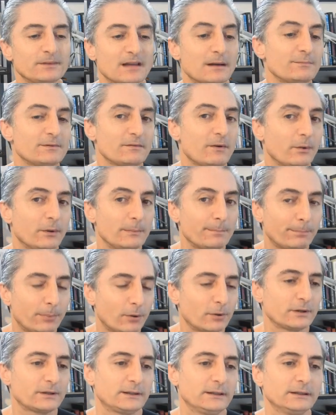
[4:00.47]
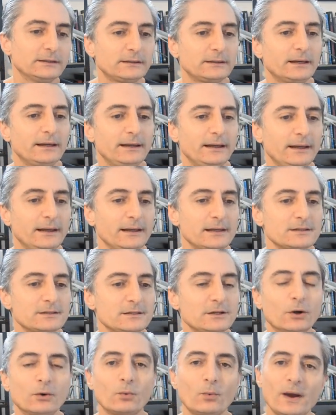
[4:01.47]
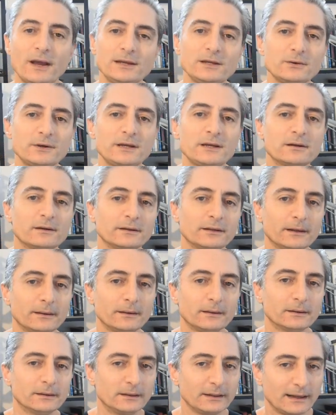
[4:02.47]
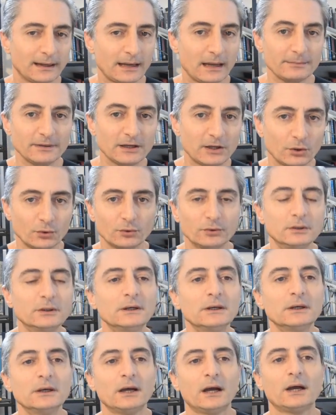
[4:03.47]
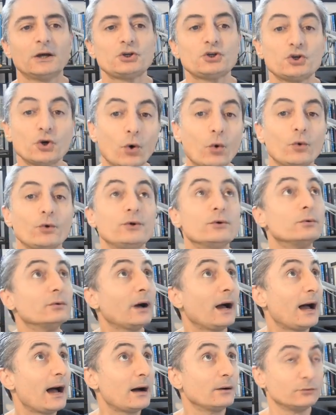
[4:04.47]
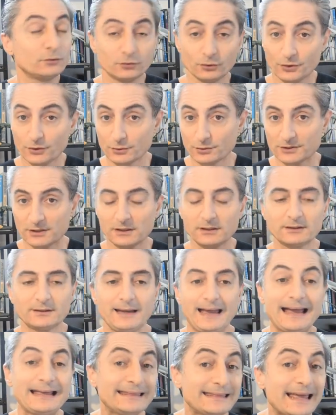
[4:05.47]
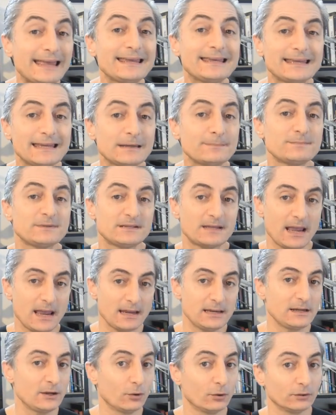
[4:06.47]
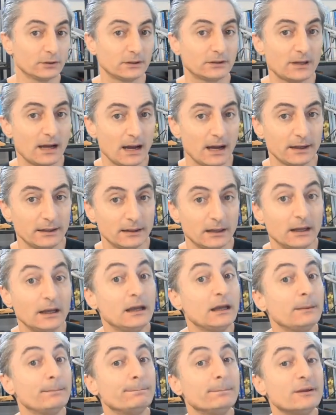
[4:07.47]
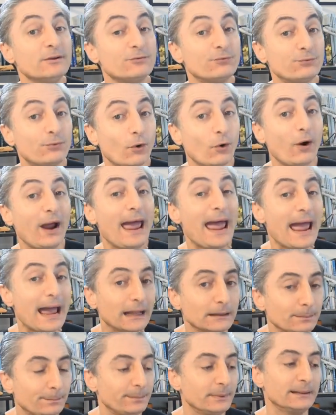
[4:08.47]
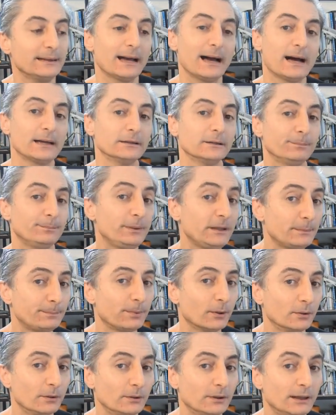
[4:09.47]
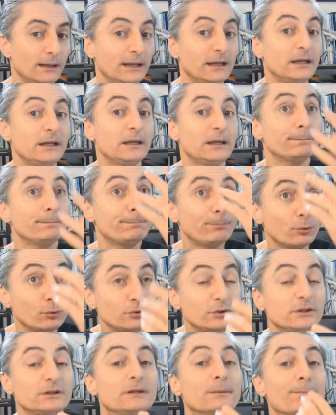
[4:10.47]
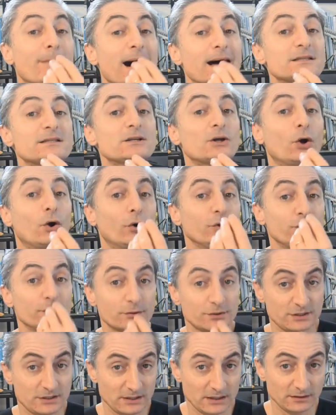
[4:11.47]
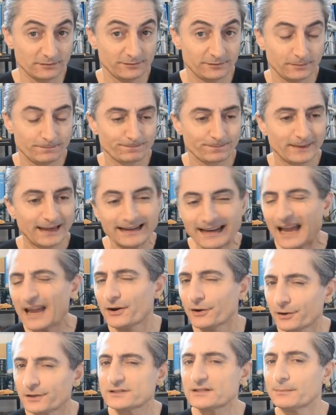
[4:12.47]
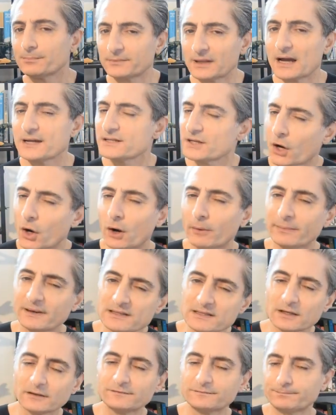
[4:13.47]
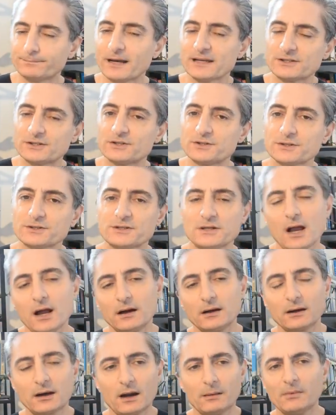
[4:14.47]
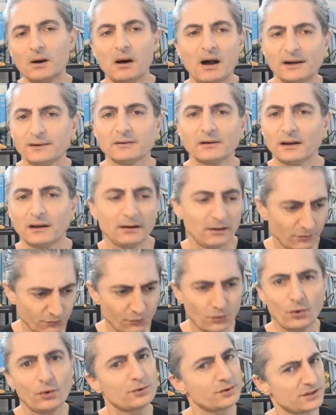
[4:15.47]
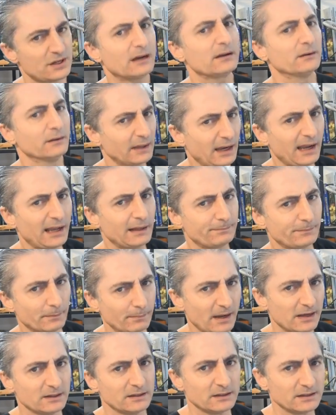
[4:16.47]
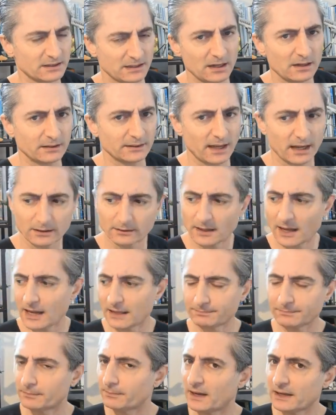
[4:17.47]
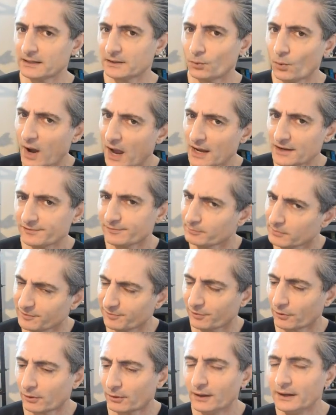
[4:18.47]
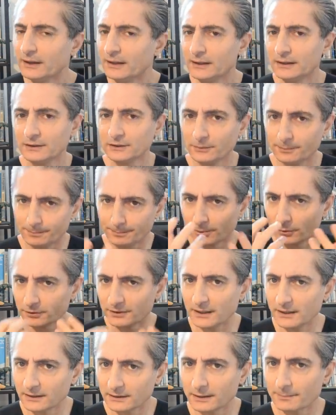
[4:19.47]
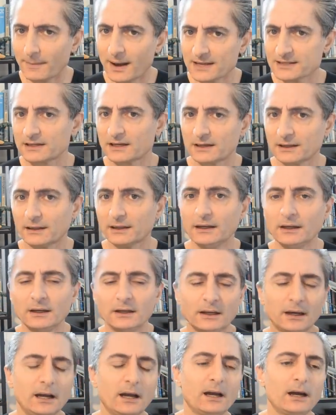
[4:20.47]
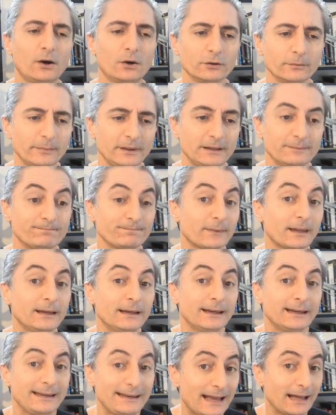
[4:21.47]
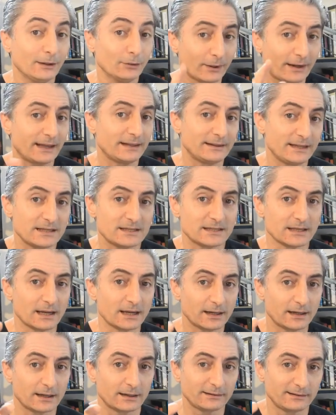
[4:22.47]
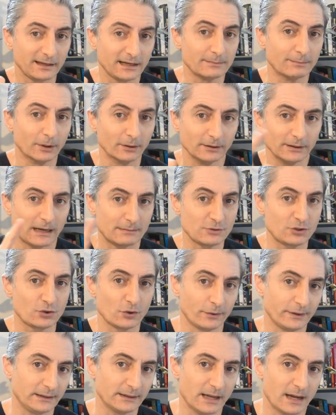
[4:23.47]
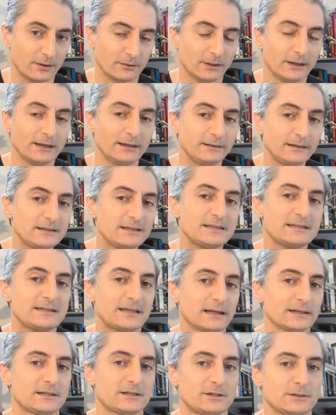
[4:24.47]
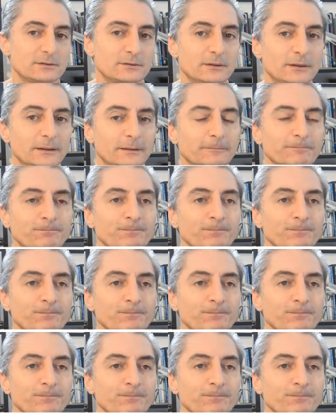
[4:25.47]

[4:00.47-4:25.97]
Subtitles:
something very important is, you know, when you hear the cabin crew show you how to use it, and they keep saying all the time, before helping other people, put the mask on yourself. And I heard sometimes comments of passengers say, oh, come on, I don't care. Of course, I'm going to help my son. I'm going to help my wife before putting the mask on me. Yeah, look at this table I'm showing now. This tells you